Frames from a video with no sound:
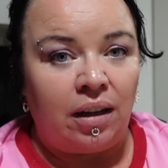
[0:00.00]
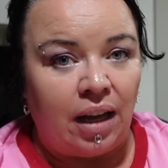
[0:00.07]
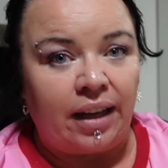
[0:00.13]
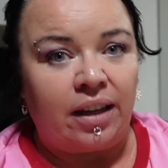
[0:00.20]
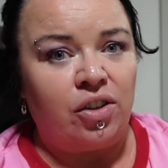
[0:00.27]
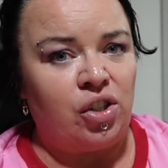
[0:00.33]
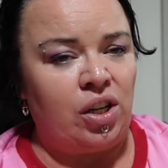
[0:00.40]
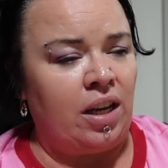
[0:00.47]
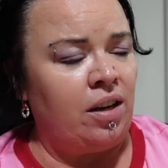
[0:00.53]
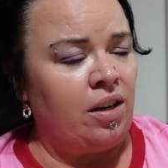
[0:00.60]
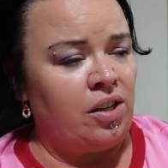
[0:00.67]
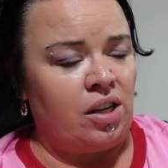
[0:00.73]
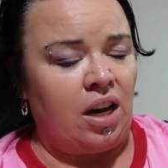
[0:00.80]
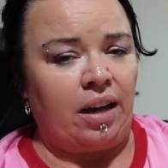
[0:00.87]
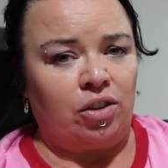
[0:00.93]
Like, and
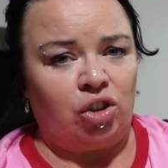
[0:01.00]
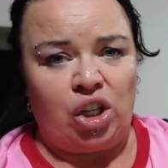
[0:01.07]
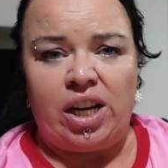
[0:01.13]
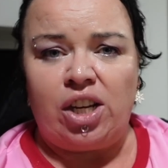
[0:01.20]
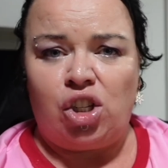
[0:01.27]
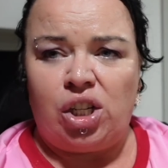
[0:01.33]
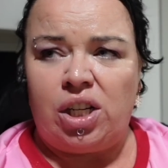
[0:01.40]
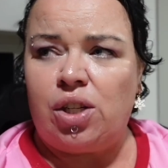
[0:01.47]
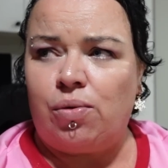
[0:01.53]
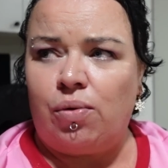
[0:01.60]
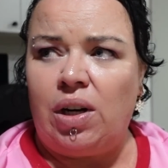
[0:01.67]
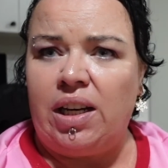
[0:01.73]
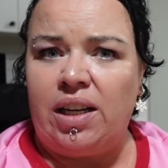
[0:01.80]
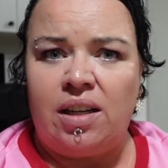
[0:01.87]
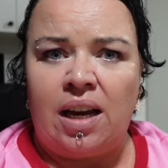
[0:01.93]
he's like, geez, she's
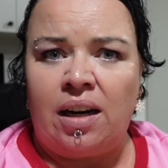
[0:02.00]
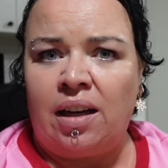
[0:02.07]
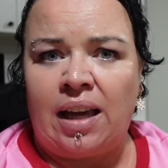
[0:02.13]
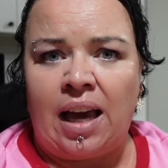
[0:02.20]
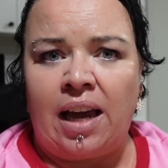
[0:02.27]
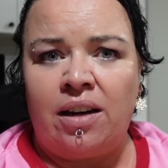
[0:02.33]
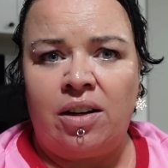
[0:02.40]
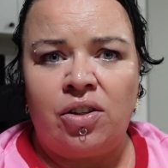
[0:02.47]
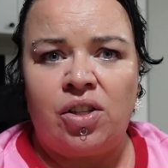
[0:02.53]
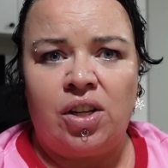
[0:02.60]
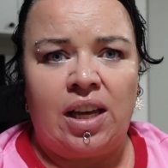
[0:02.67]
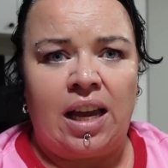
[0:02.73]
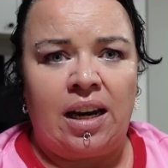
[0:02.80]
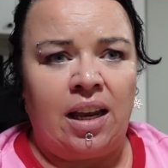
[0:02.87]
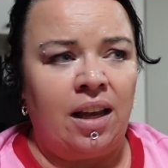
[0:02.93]
really dedicated to
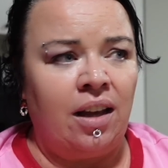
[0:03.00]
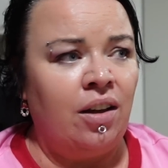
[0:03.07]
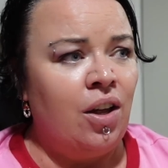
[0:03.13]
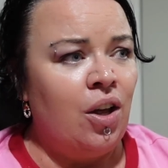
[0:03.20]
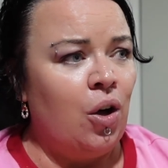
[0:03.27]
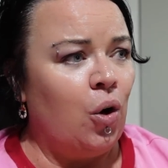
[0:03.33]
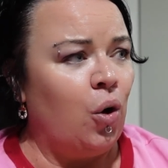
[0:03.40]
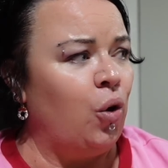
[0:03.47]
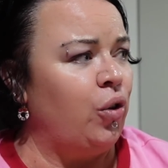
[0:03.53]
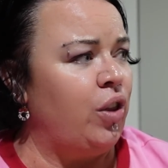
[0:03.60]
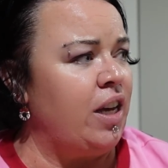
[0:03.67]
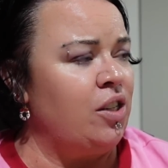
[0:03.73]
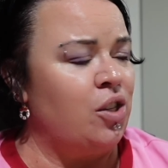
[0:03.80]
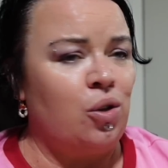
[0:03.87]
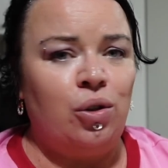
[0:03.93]
getting all
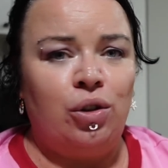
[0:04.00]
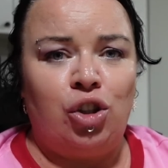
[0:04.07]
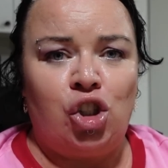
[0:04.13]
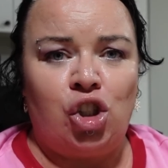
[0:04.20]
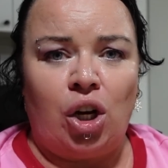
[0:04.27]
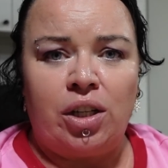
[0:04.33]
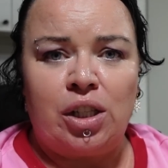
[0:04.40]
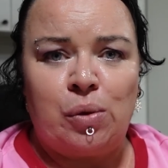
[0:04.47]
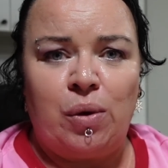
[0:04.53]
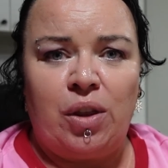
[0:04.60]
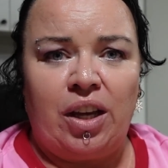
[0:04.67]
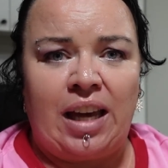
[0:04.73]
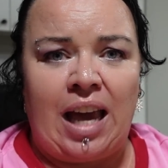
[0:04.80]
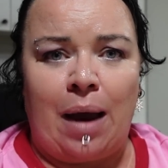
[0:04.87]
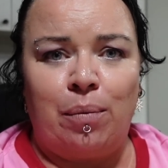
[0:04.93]
these good shots with
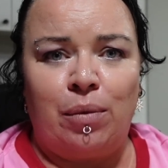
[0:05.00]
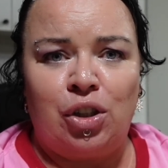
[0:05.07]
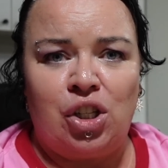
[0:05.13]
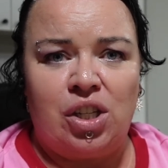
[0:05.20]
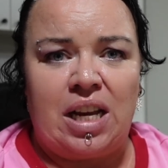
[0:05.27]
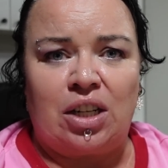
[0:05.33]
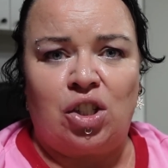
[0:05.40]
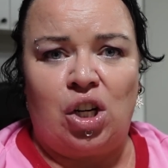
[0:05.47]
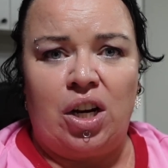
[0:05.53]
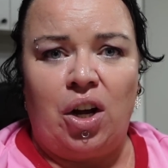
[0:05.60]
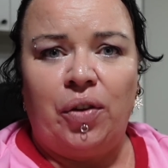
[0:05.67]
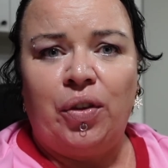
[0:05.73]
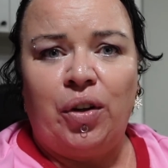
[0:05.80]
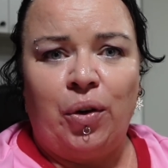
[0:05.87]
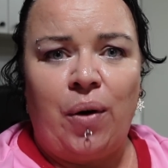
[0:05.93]
the camera. She's actually
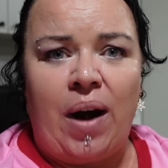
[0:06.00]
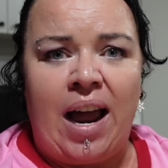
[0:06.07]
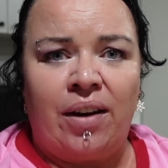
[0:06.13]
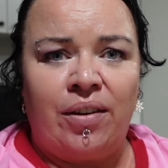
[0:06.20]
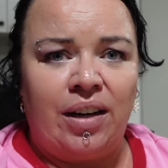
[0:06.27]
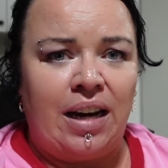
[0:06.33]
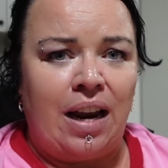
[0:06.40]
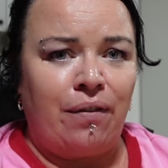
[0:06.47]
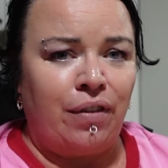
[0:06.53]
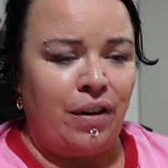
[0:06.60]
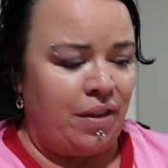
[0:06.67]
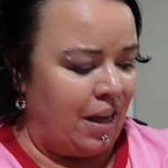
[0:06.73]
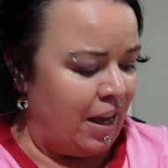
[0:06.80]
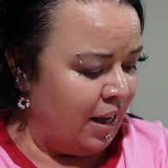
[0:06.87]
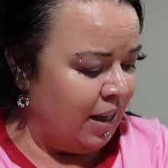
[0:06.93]
on the ground and
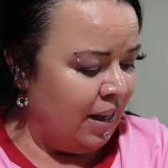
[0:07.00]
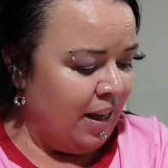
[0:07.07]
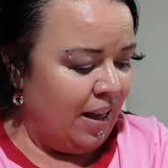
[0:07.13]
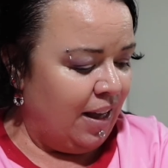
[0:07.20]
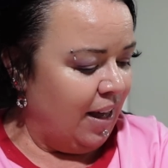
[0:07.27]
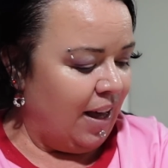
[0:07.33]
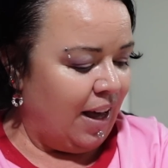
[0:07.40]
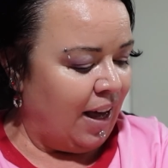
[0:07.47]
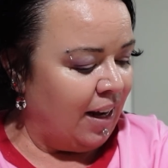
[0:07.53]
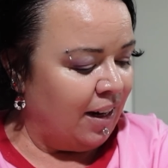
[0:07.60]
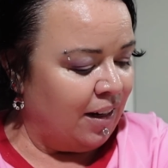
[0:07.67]
everything. And